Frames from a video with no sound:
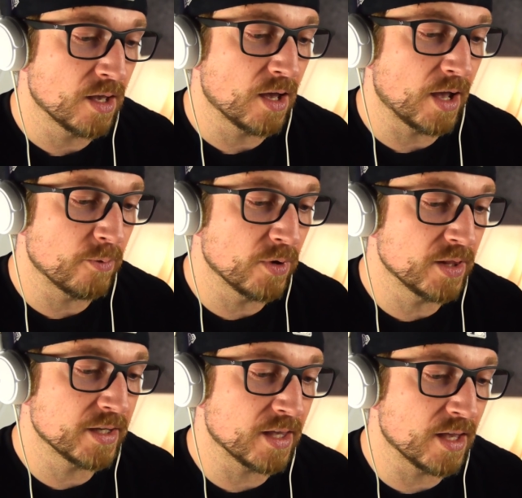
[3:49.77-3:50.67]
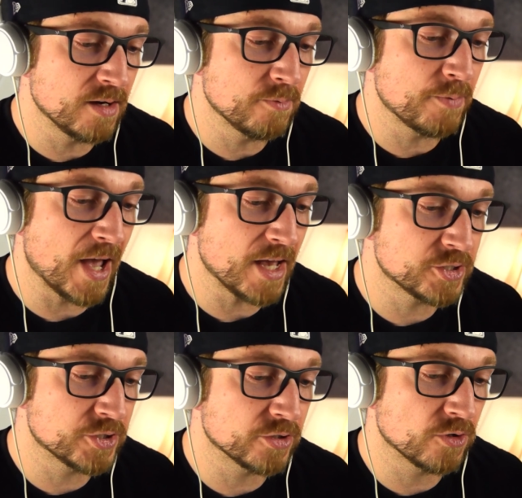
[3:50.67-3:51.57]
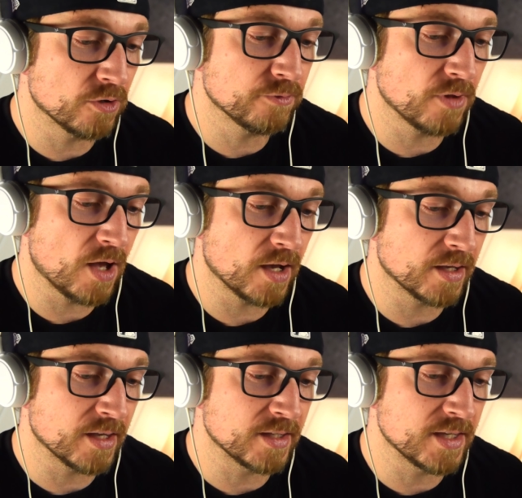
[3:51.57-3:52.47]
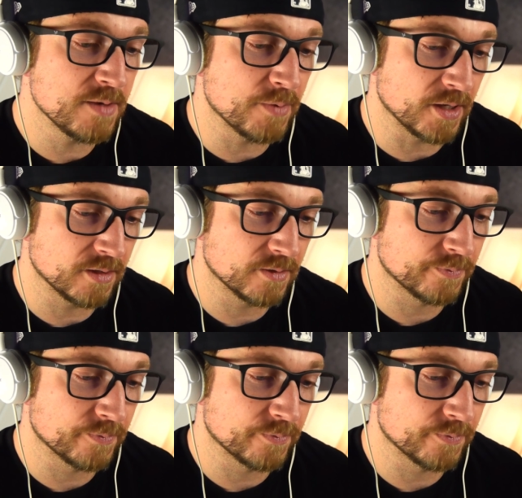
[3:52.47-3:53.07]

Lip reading: I will again pasture your flock and keep it.